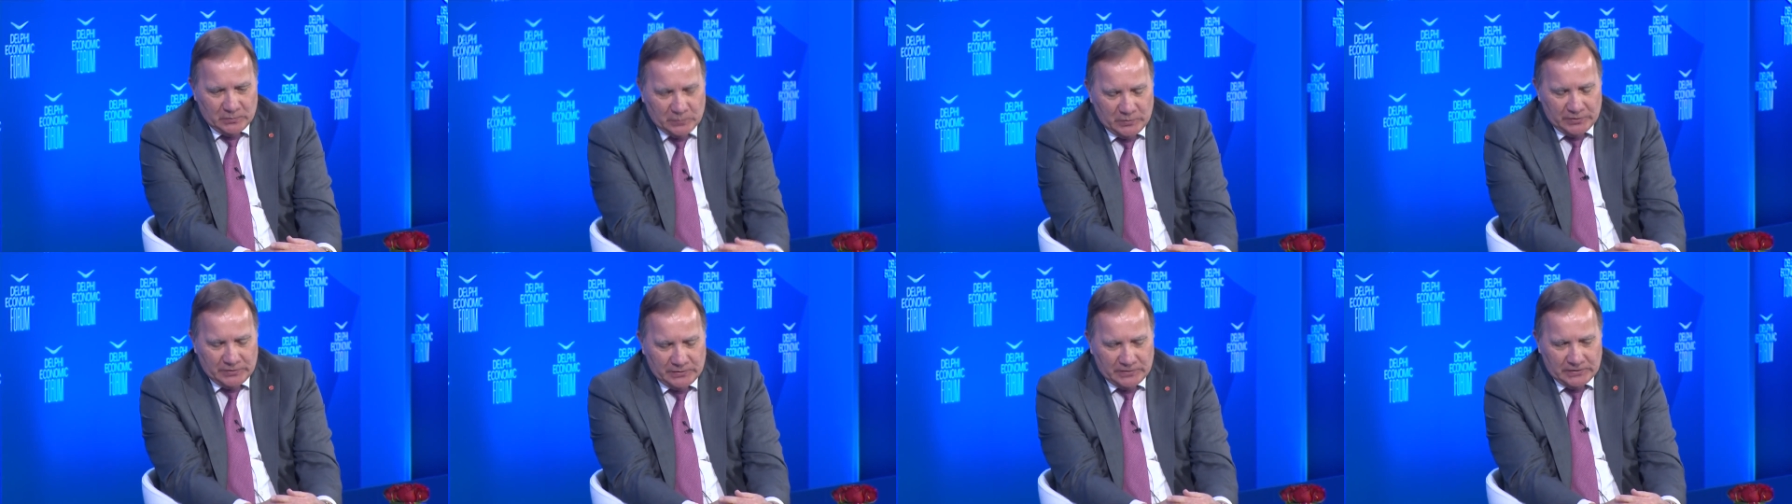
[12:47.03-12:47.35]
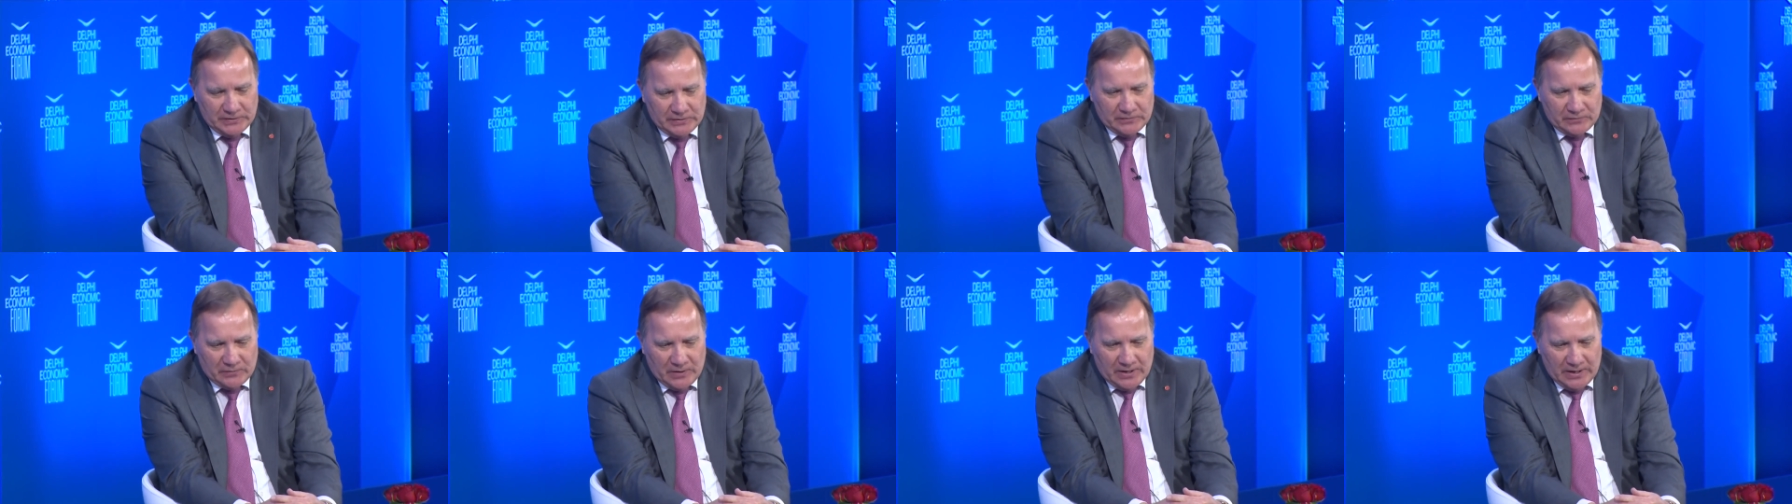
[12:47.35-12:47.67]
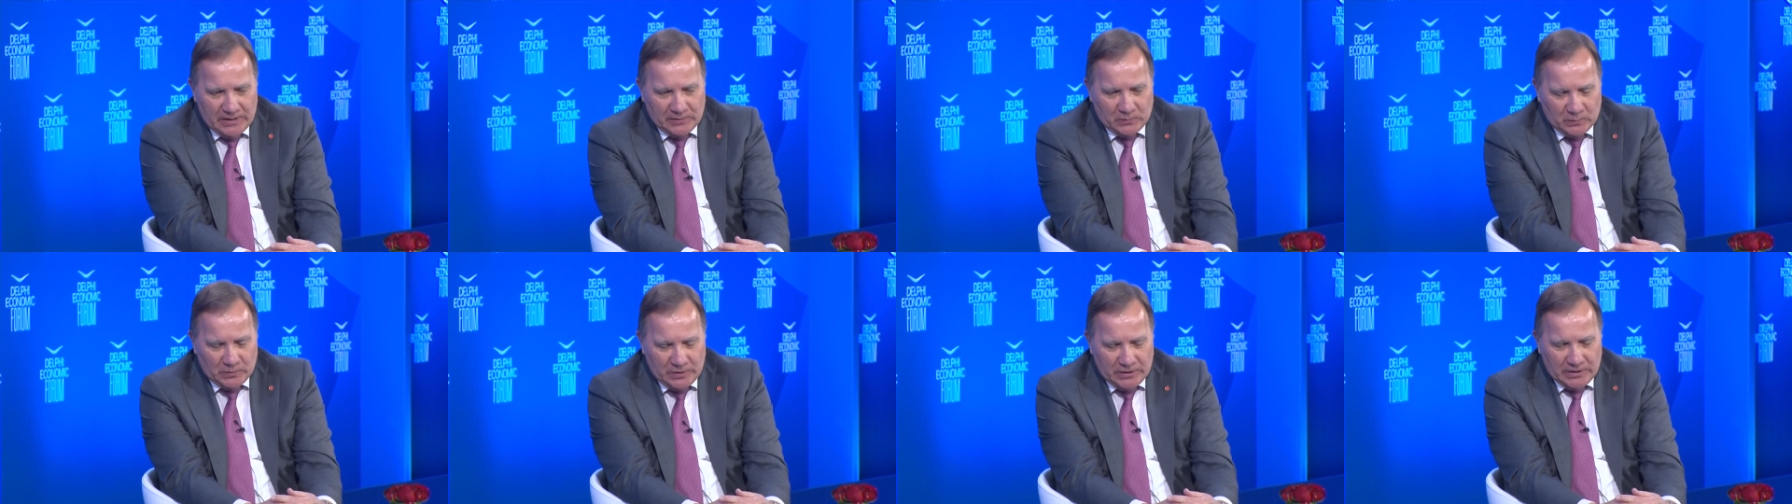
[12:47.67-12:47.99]
with the
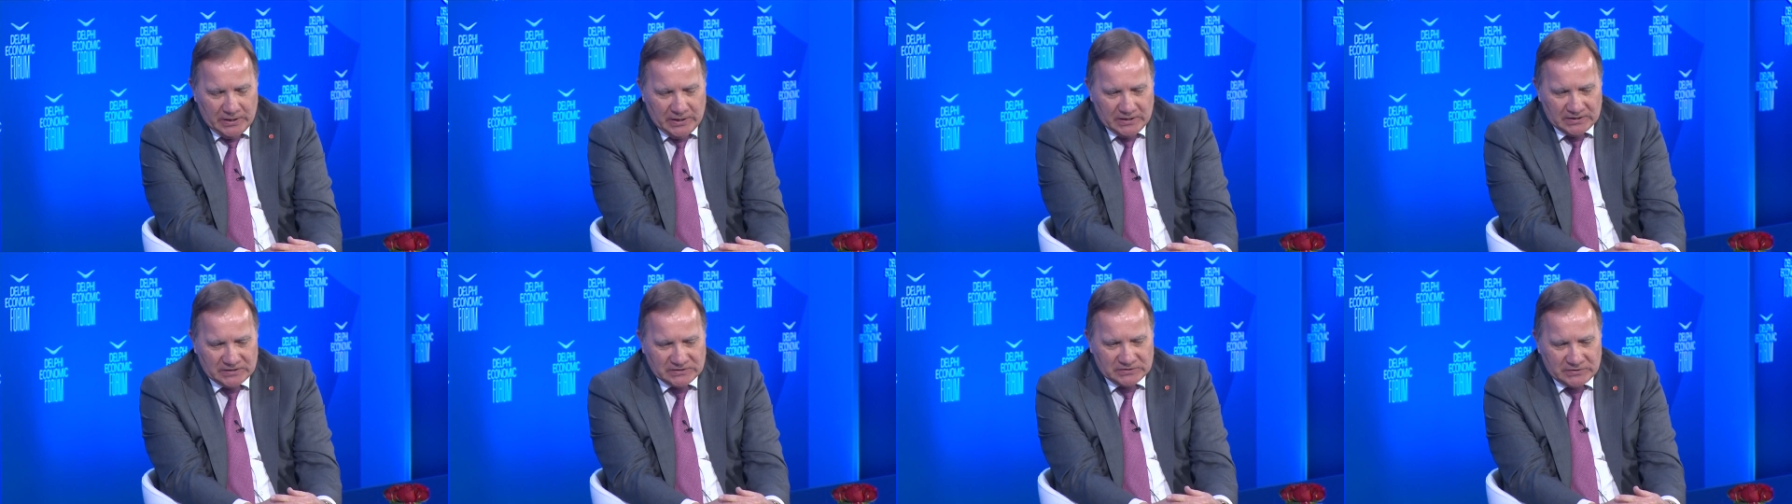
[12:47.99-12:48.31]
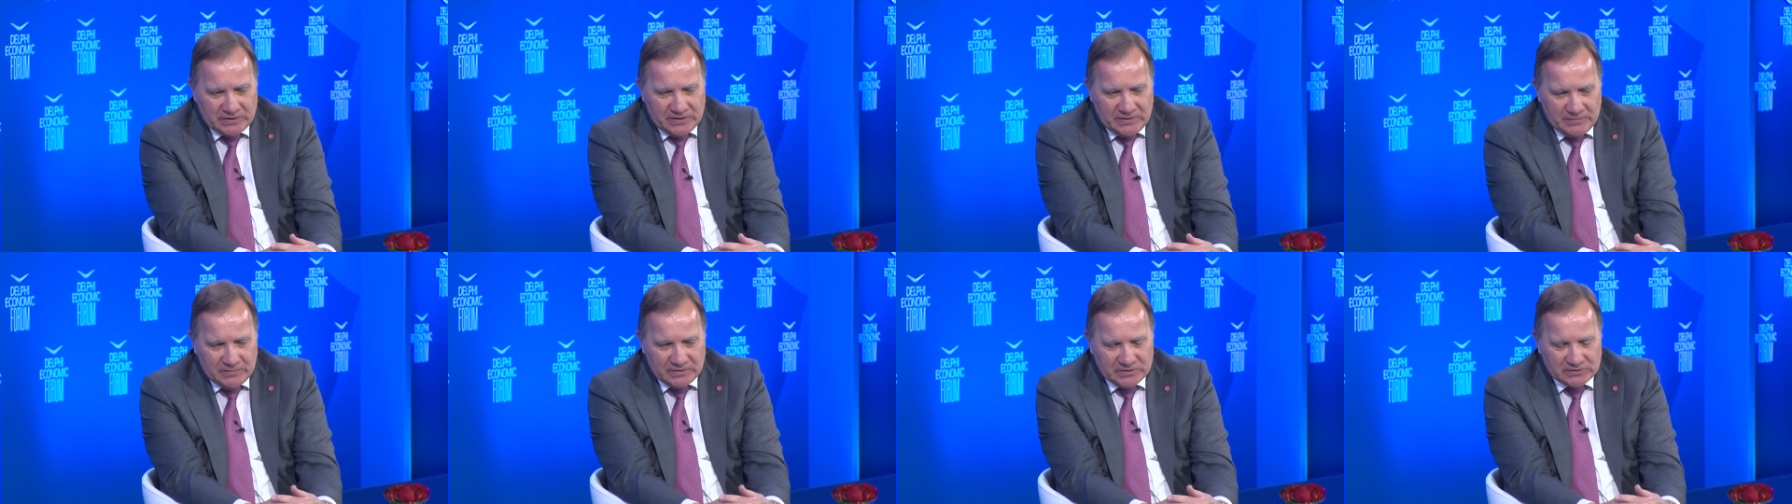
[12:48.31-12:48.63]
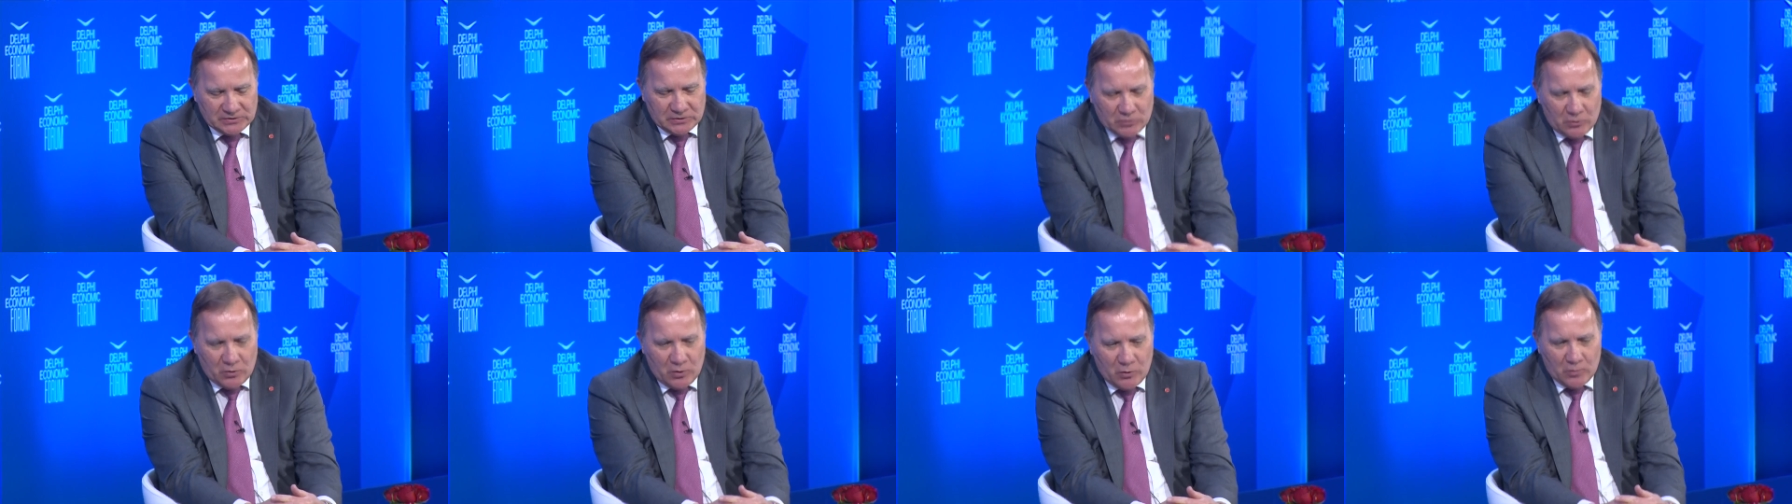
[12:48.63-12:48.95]
right-wing extremists
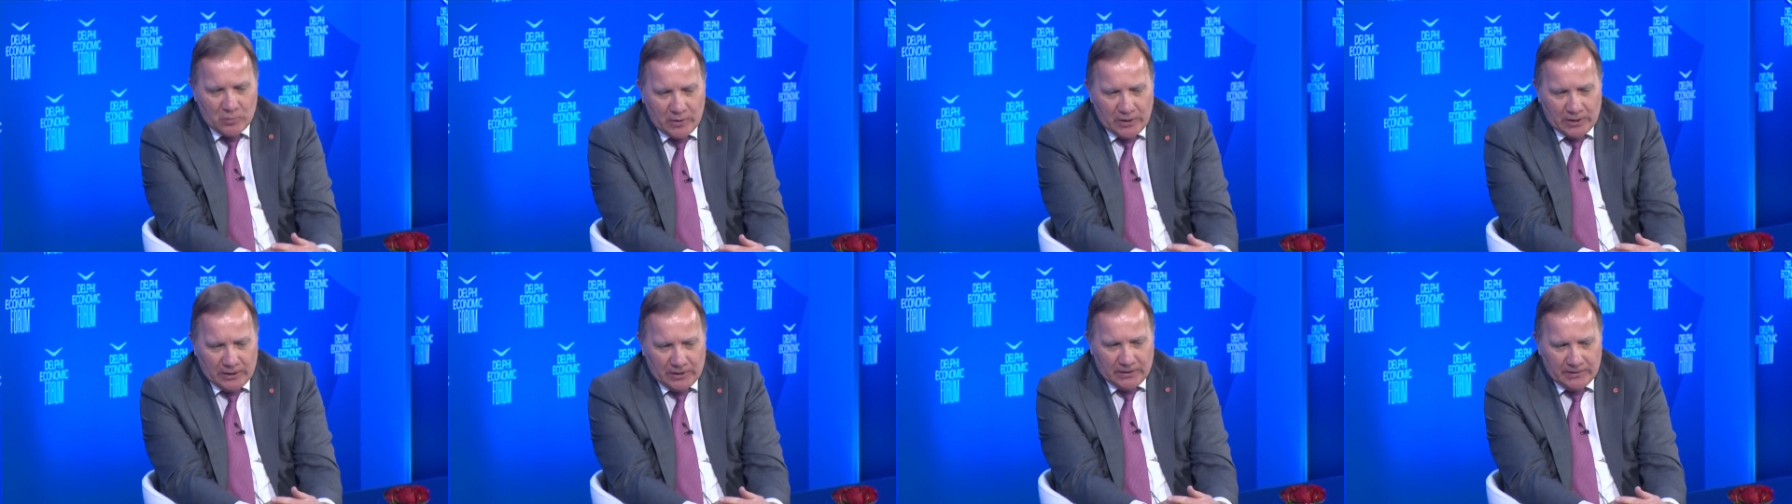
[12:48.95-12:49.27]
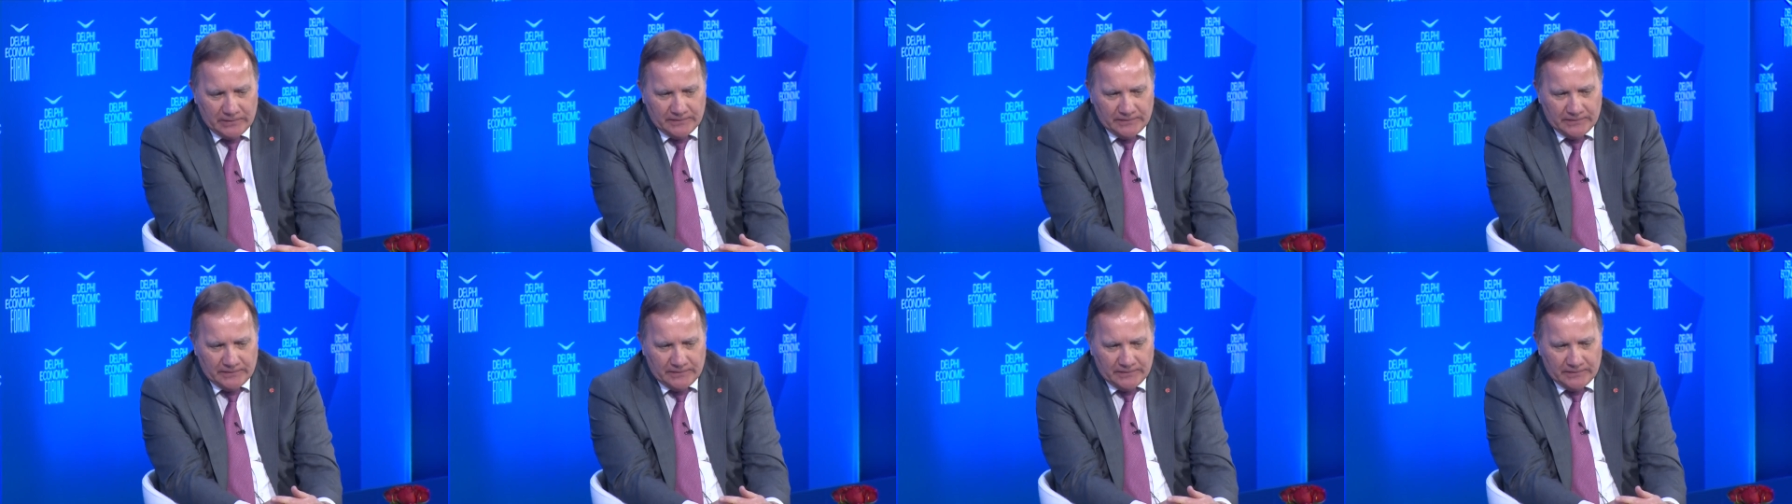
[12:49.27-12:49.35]
growing,